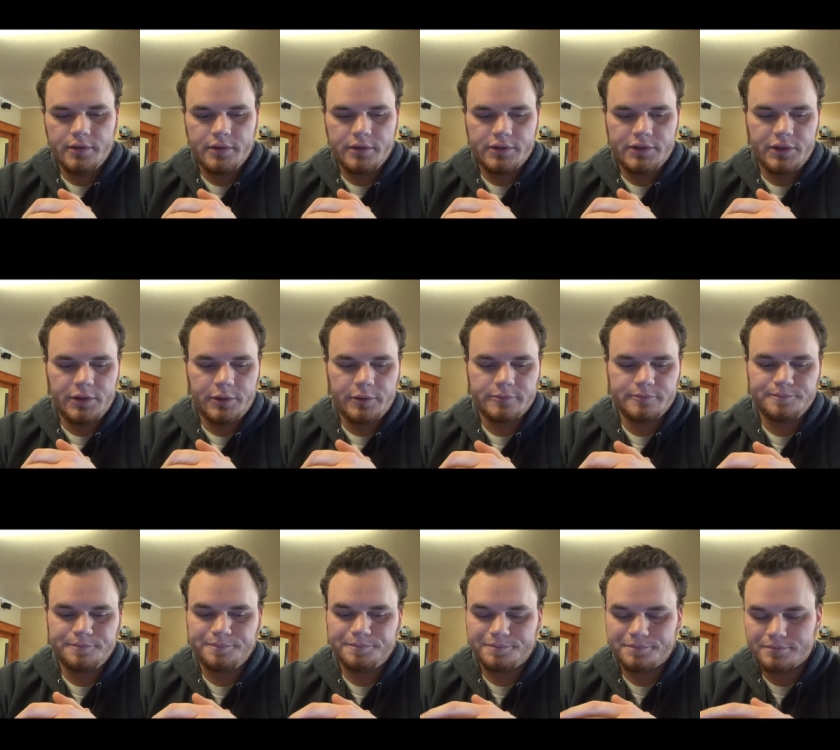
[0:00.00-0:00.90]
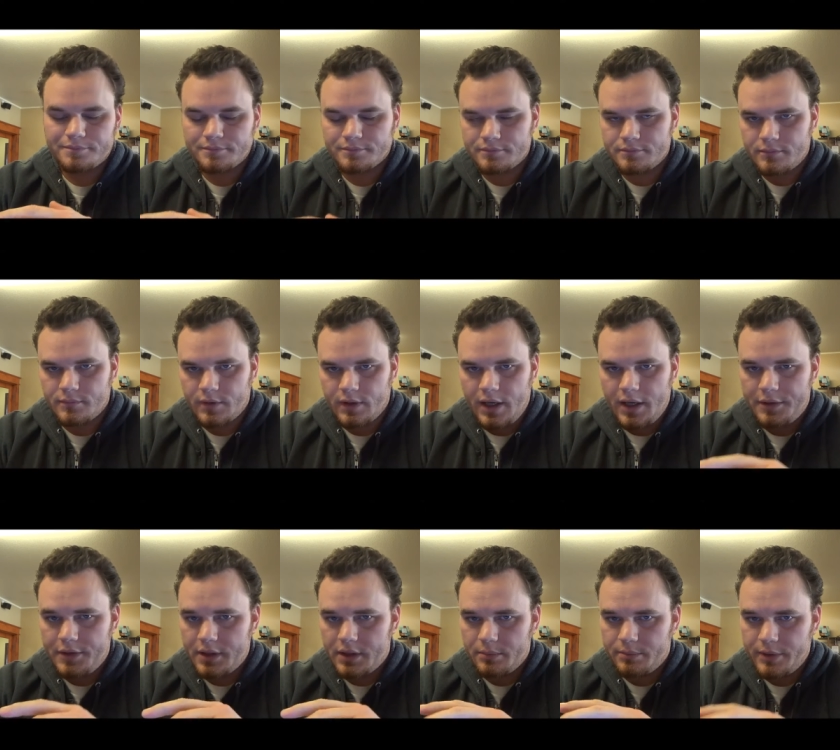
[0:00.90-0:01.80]
So I
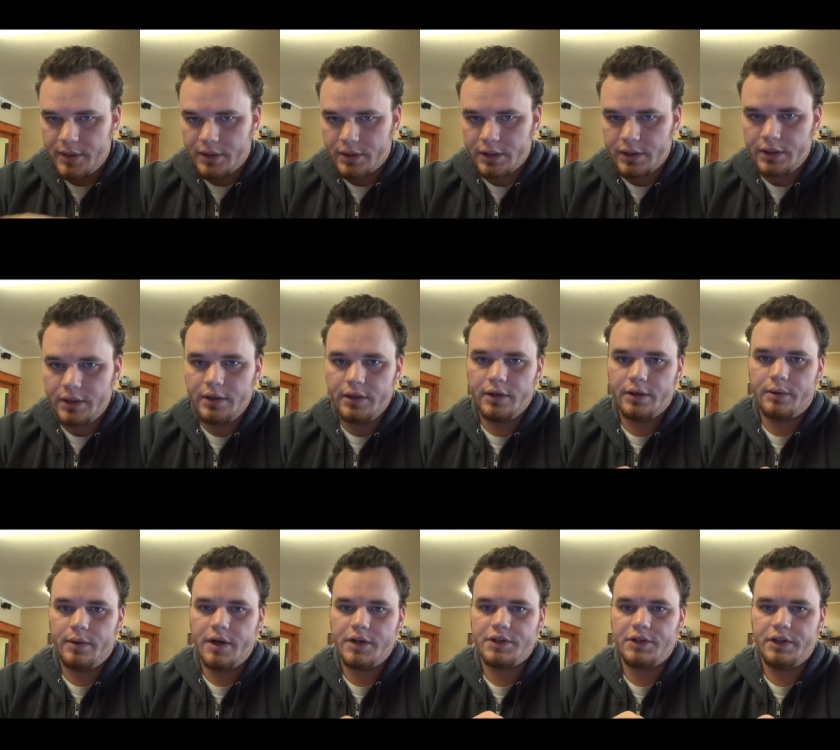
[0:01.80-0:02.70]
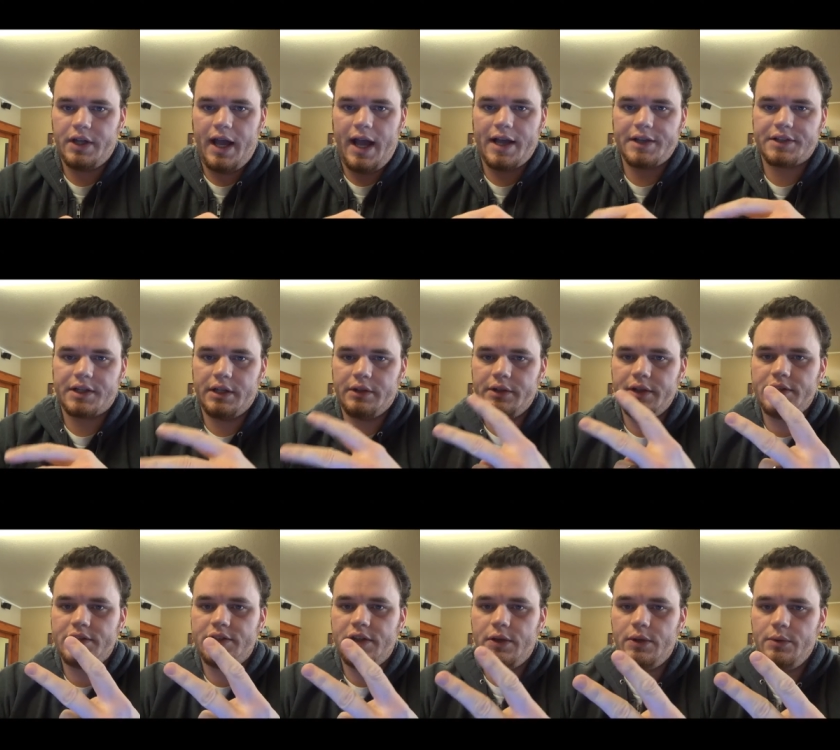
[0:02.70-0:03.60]
think a better question to ask in at
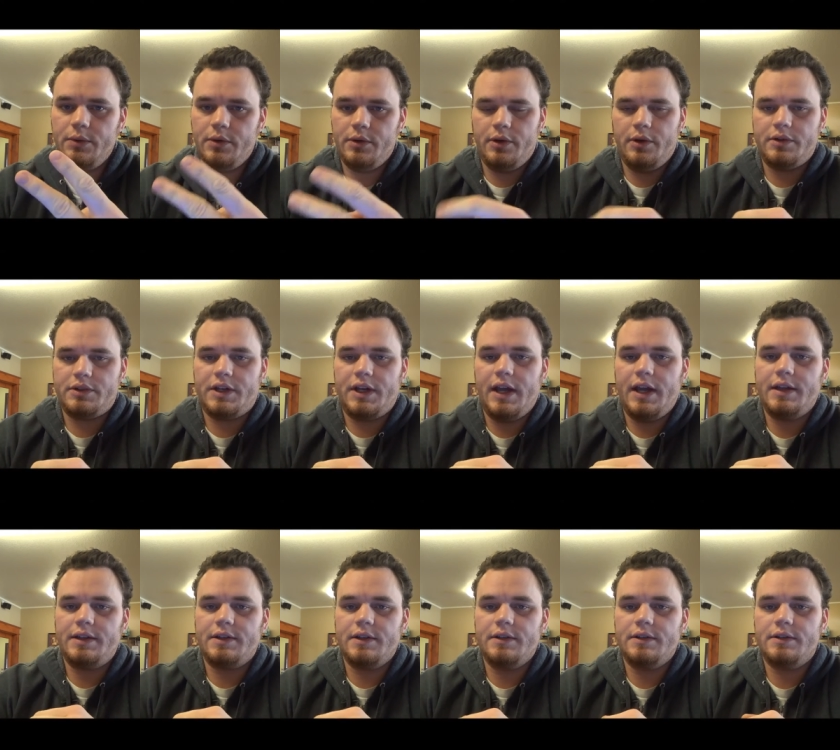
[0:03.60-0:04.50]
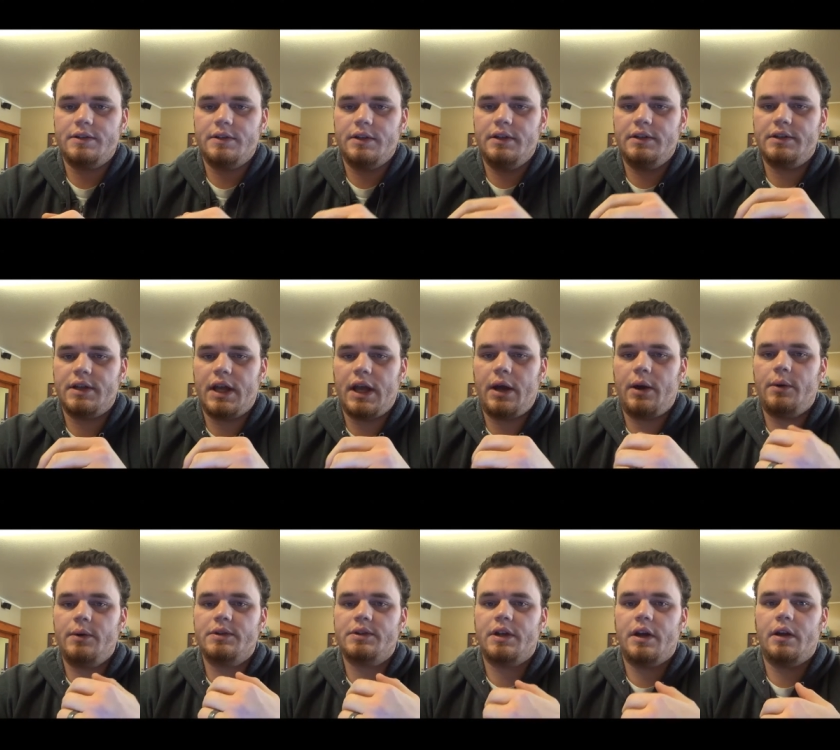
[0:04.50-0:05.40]
least two of those cases is
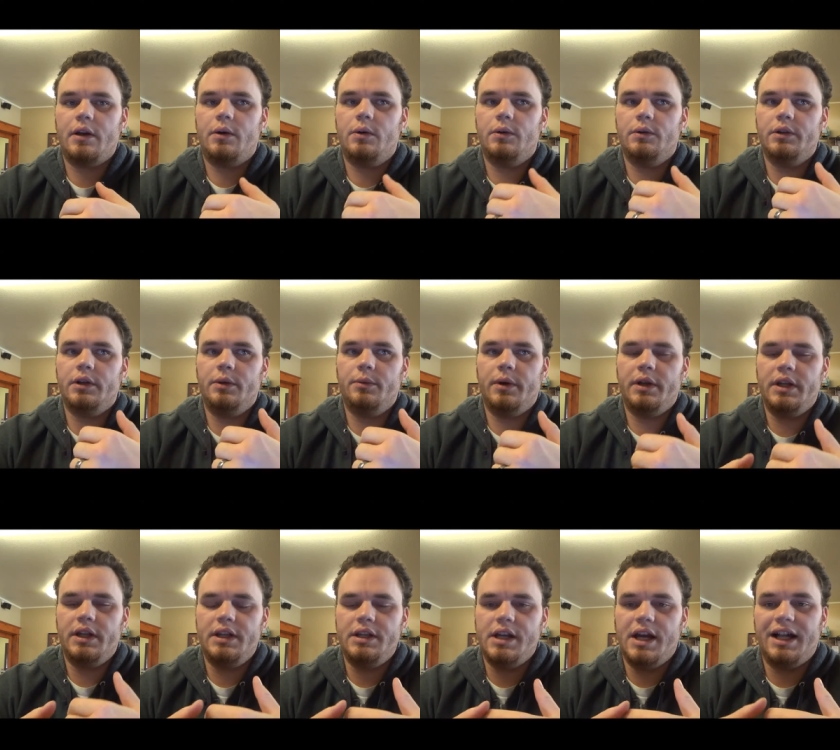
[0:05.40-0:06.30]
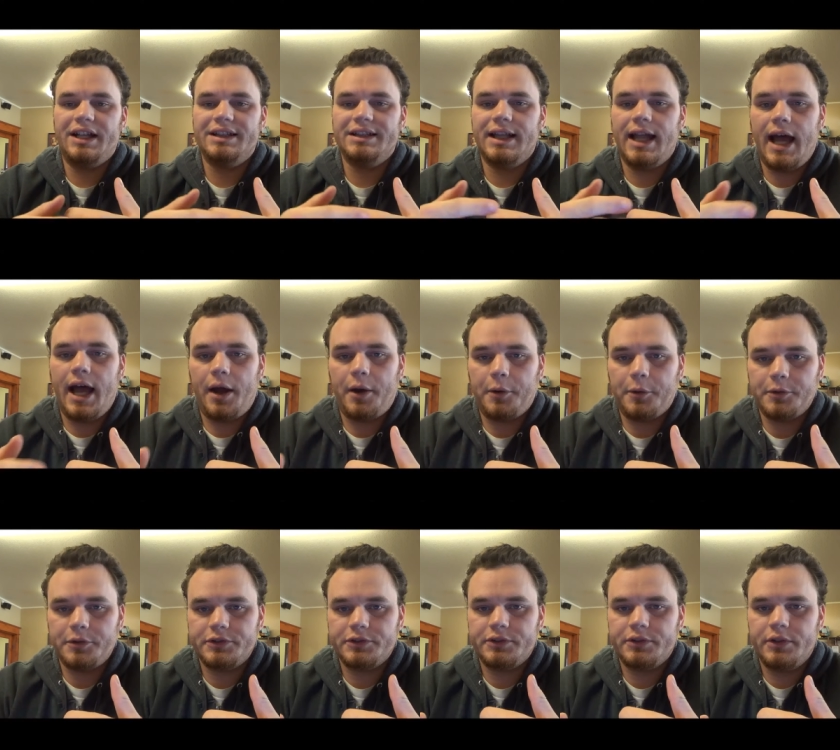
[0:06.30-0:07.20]
how is God holy when he
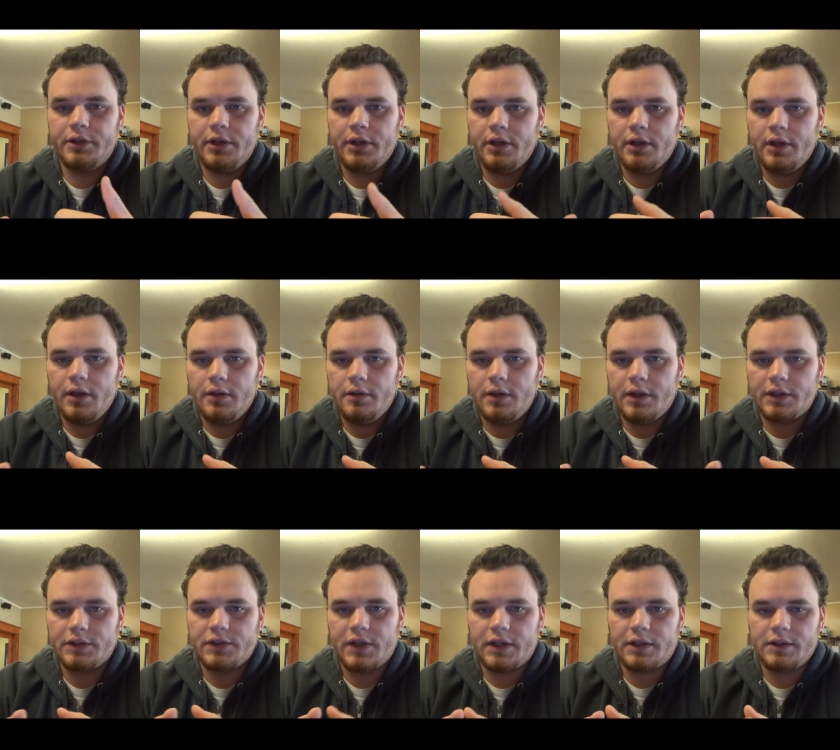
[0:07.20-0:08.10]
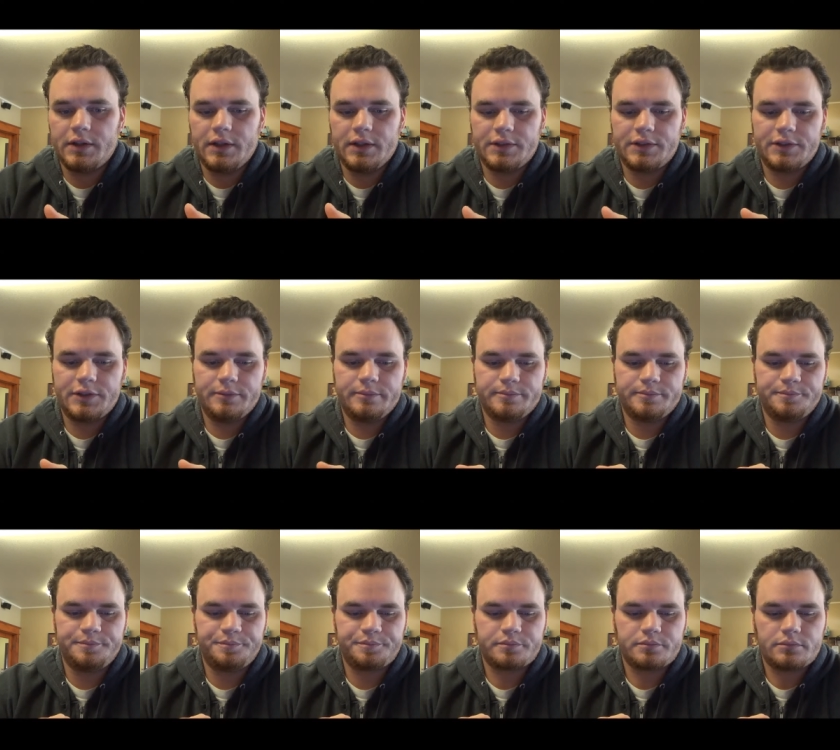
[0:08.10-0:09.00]
allows things like this?
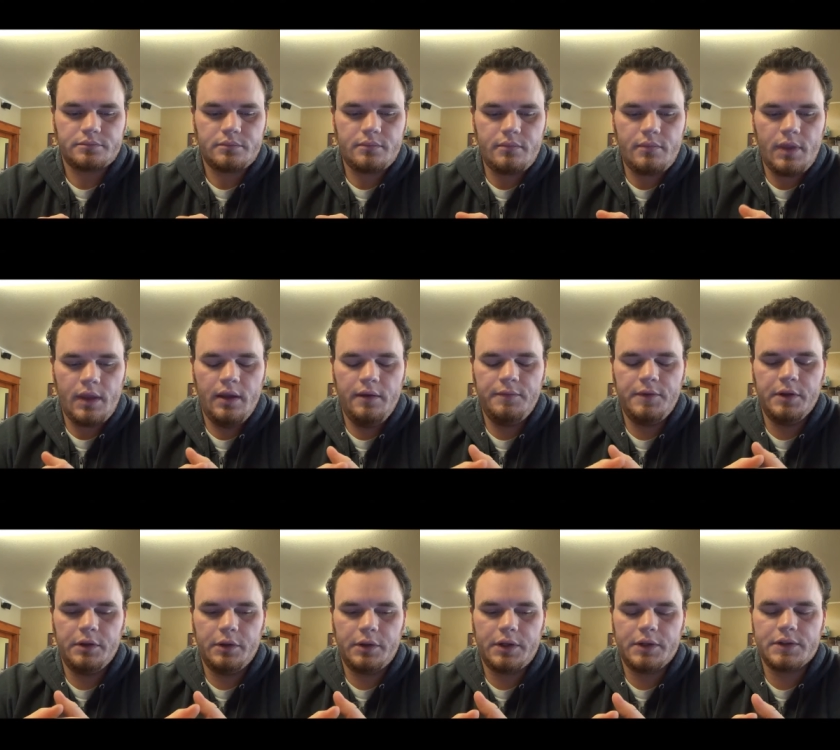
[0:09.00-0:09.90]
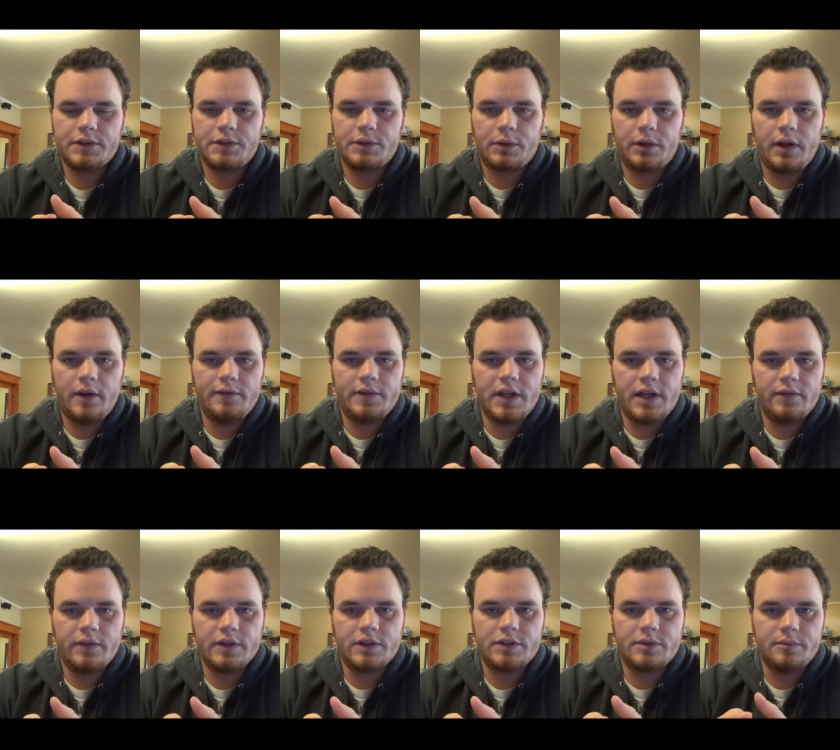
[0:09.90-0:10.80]
If you look at the story of
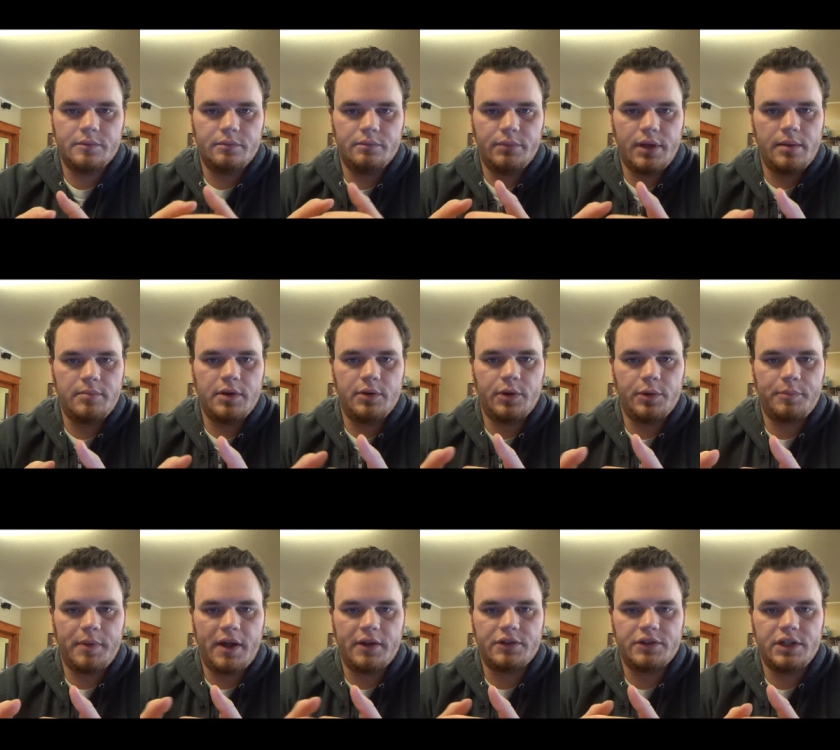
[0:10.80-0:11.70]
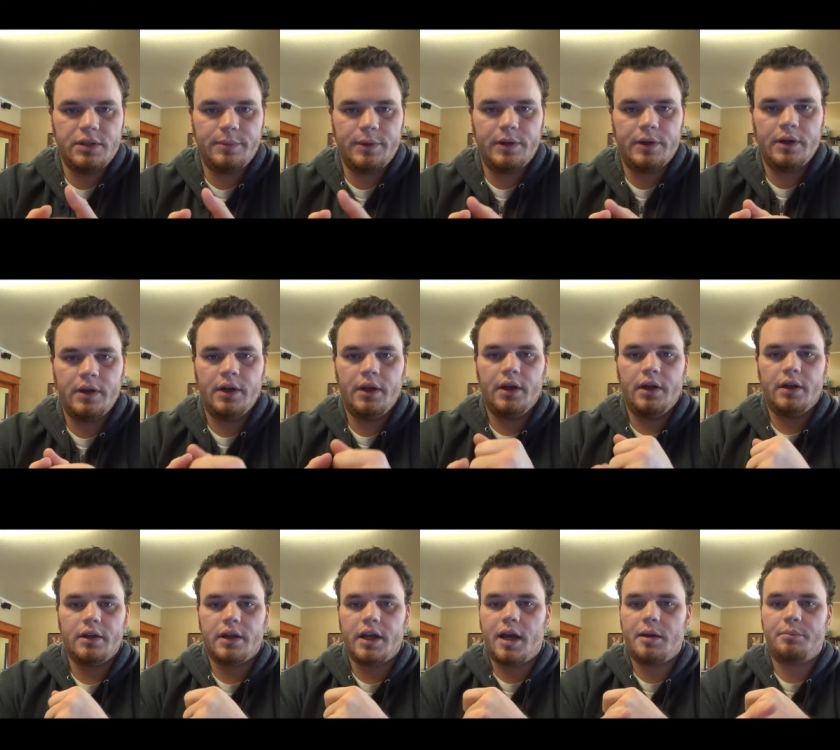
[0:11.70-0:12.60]
David's baby with Bathsheba,
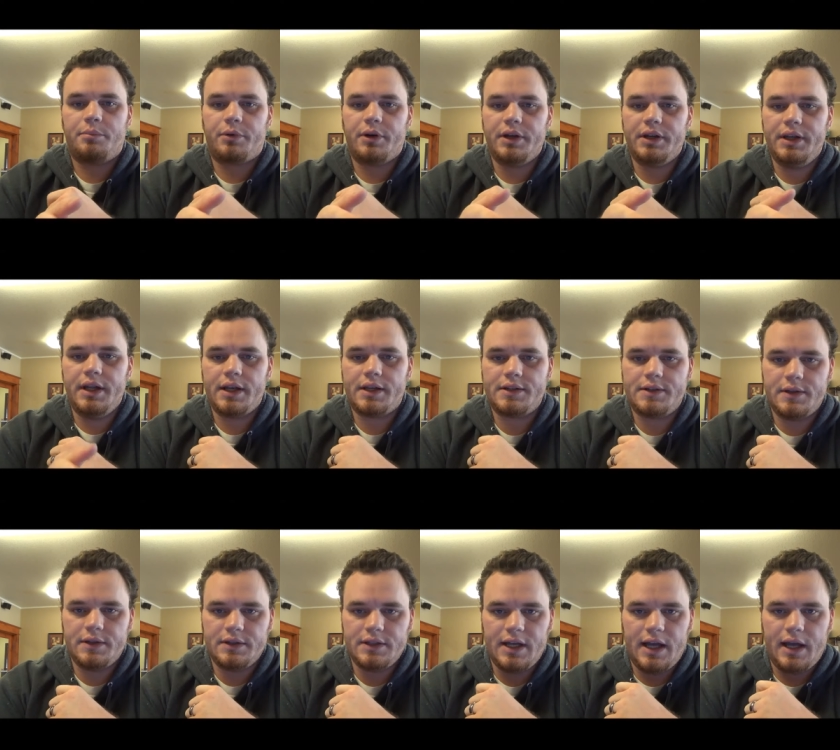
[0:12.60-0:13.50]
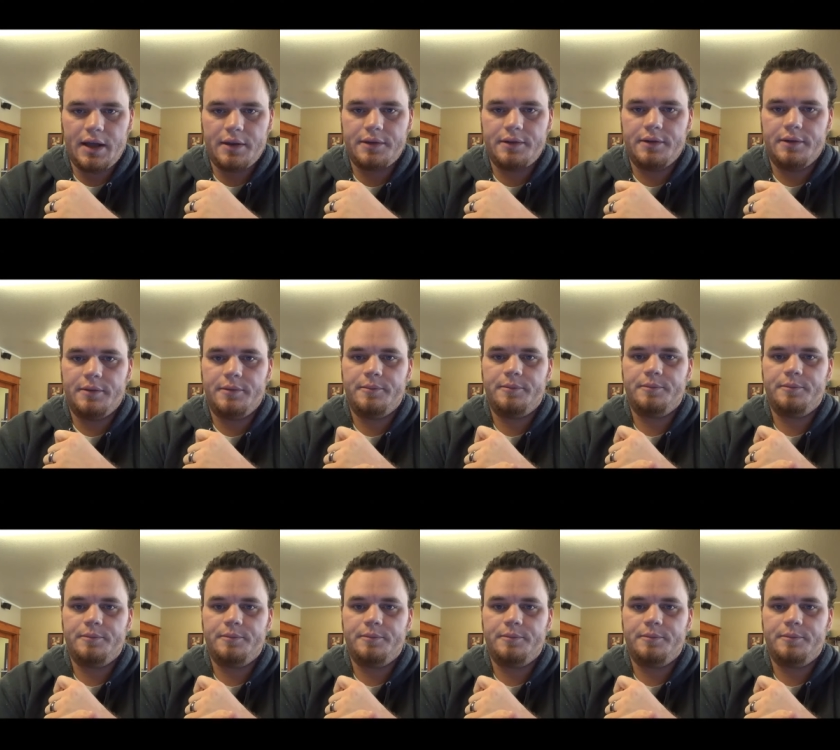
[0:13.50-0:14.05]
God predicts the death